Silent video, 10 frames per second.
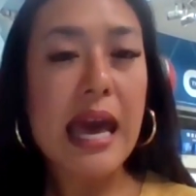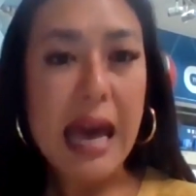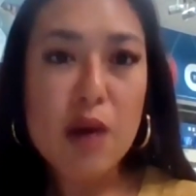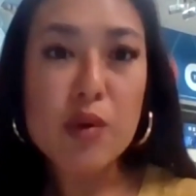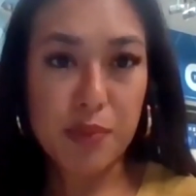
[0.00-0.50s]

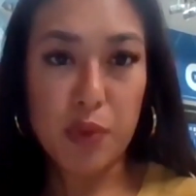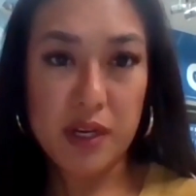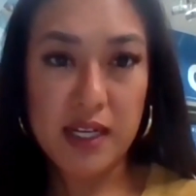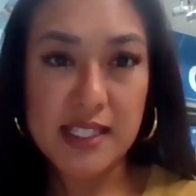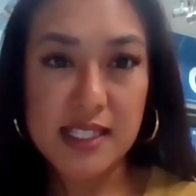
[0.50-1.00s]
How
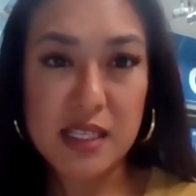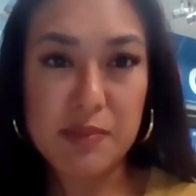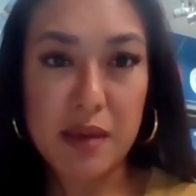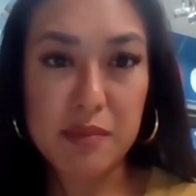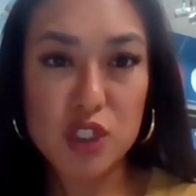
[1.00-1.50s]
important is a
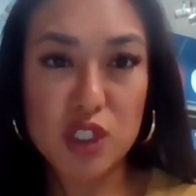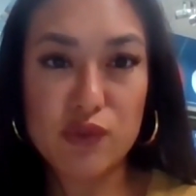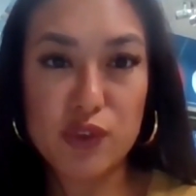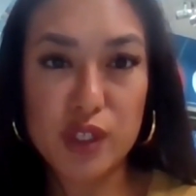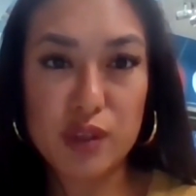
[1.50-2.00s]
CPAP
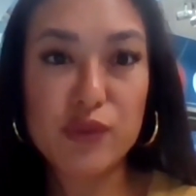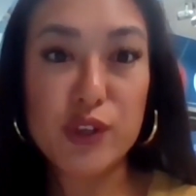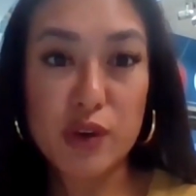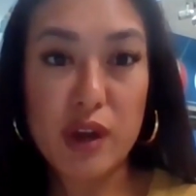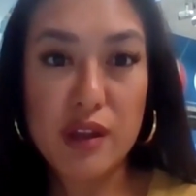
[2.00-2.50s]
machine for you,
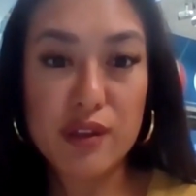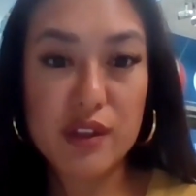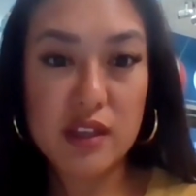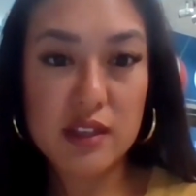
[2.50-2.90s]
for your health?